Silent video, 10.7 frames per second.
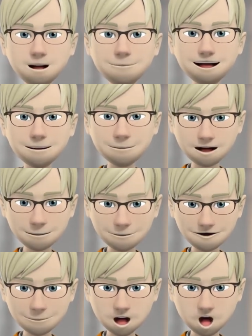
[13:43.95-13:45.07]
and remote
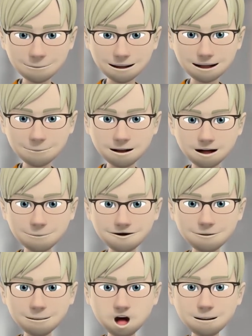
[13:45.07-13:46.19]
control starts in
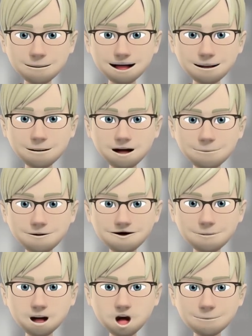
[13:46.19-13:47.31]
some versions while
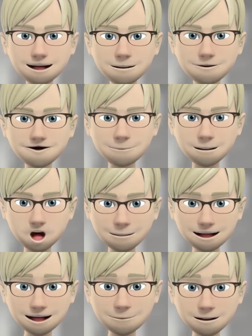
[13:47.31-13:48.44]
maintaining
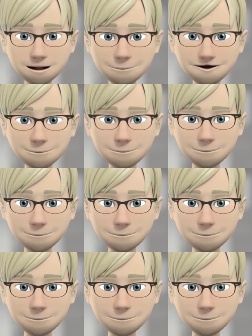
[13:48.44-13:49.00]
competitive prices.